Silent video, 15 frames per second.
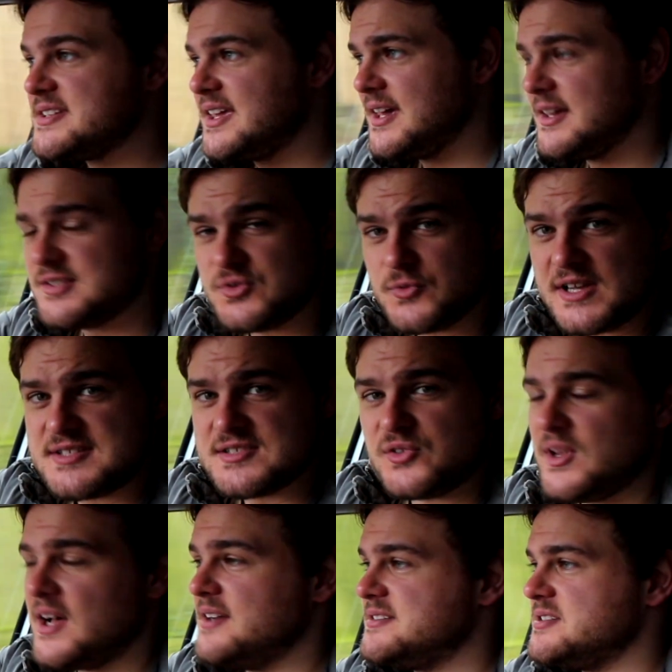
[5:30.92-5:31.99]
the Kia Sorento
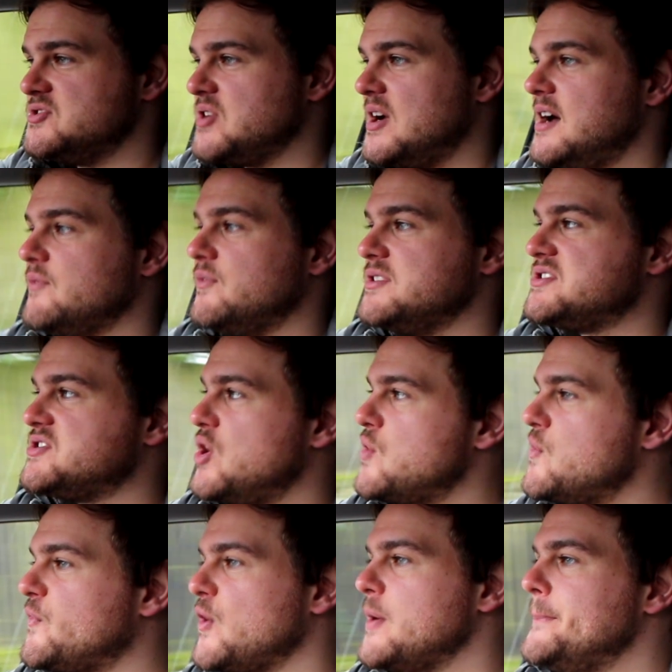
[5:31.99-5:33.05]
like to drive?
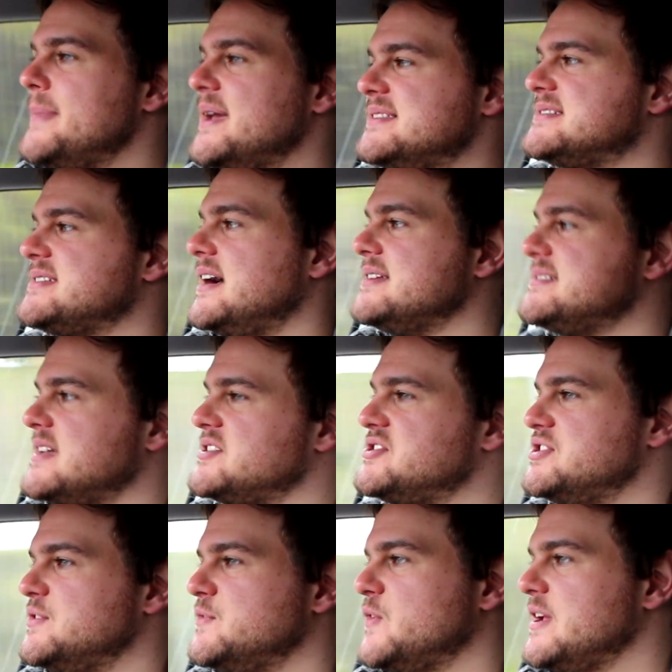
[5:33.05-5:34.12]
So for a mid-size
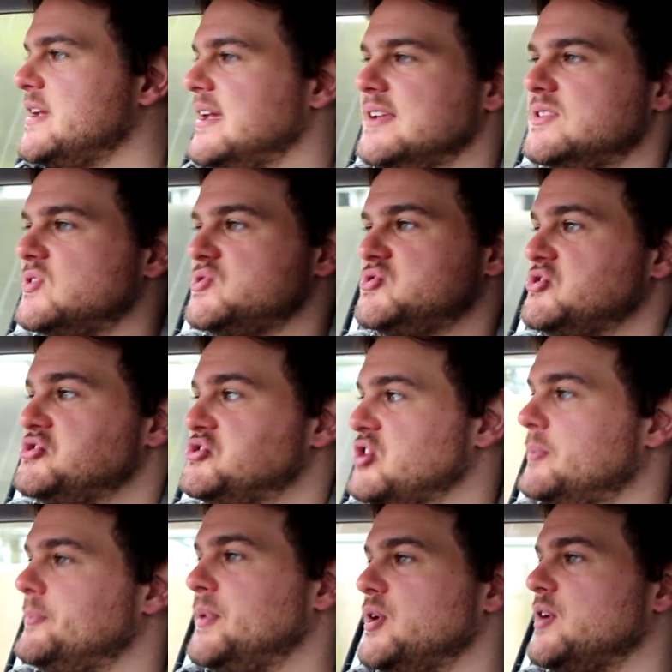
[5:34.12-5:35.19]
SUV, it does the
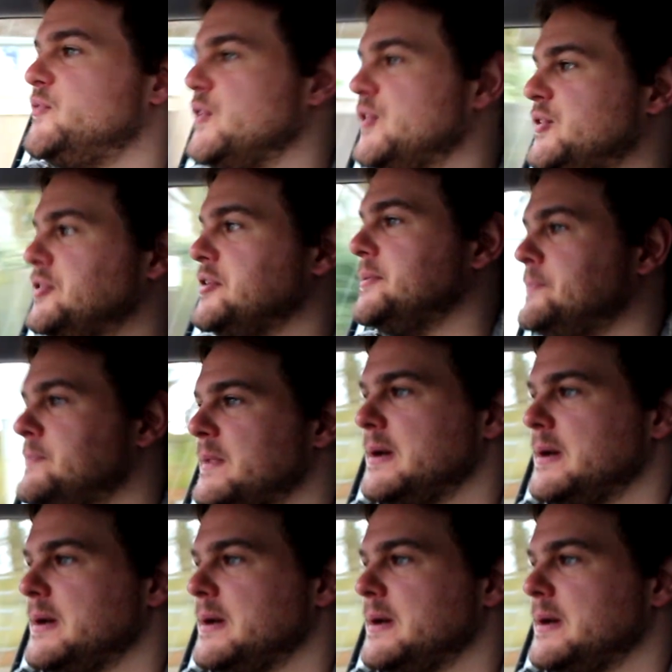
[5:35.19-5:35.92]
job perfectly.